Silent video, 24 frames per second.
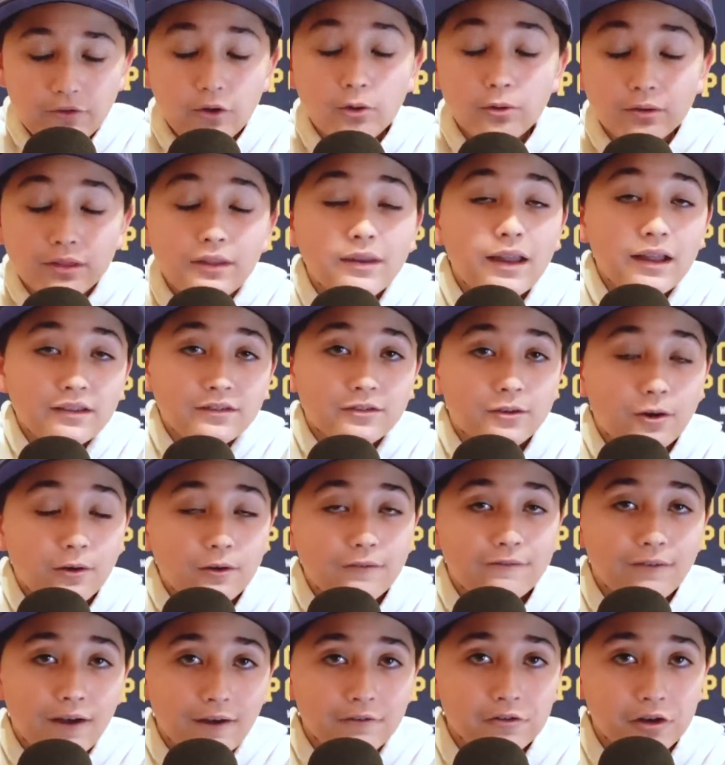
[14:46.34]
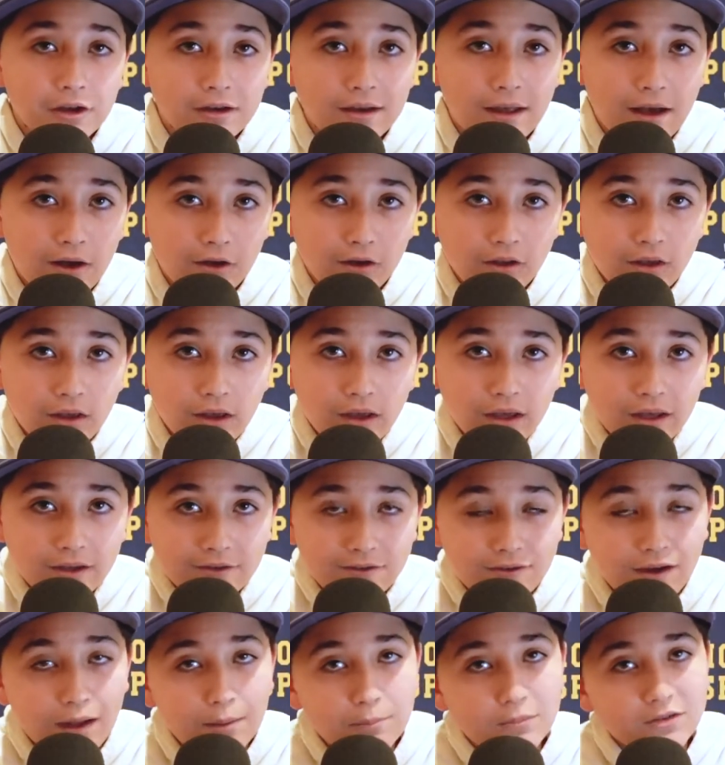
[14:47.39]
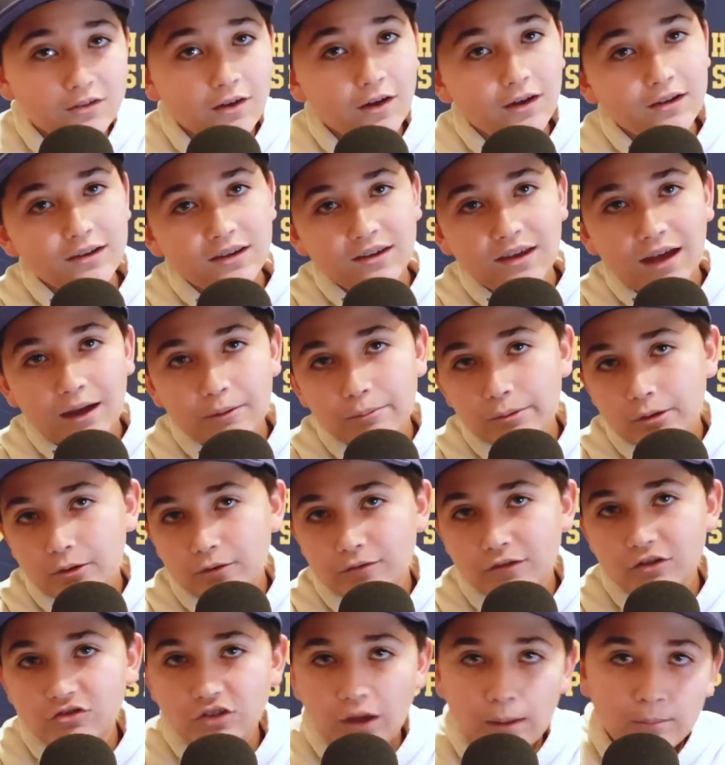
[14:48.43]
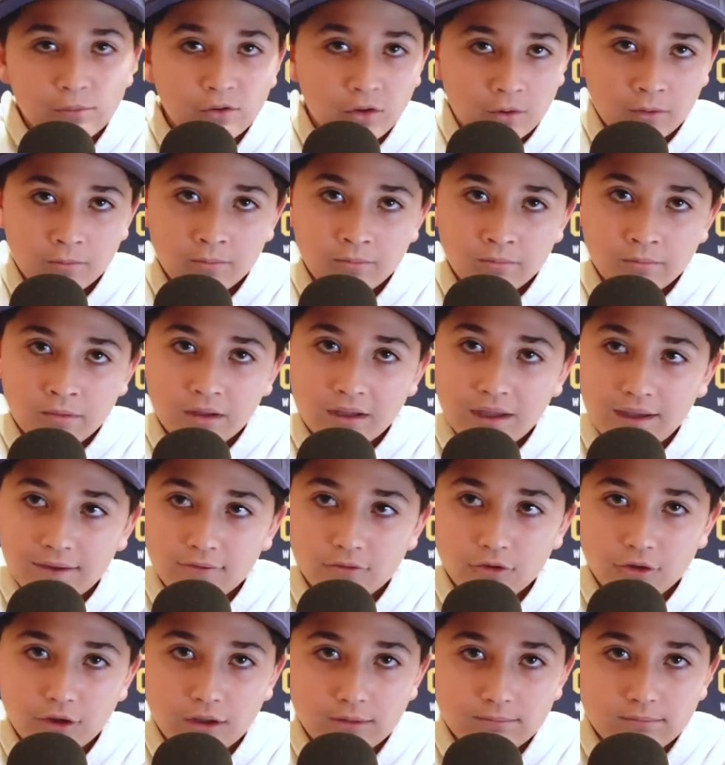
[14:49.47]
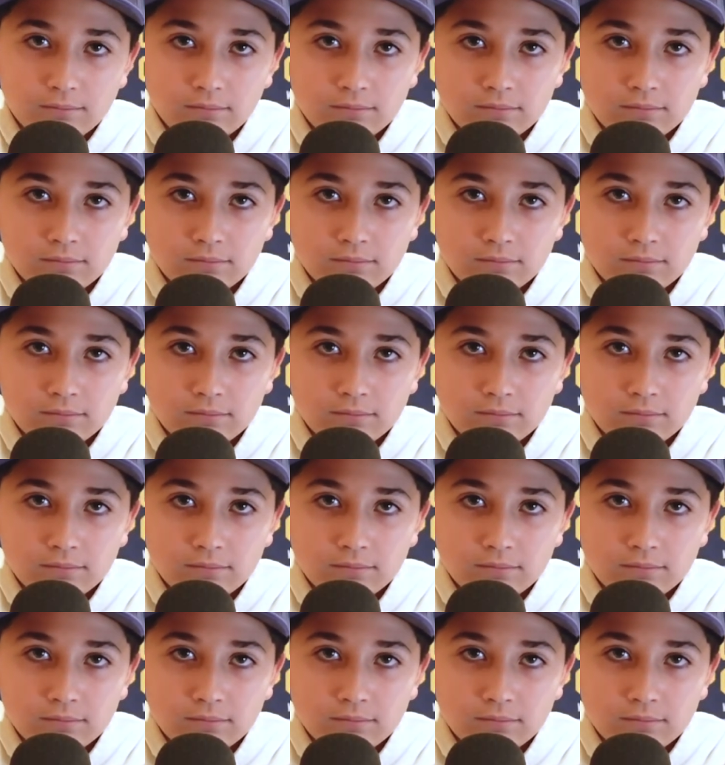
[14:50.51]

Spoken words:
you're in the Nets starting 5 right now, and your name is not Kyrie Irving, James Harden, and Kevin Durant,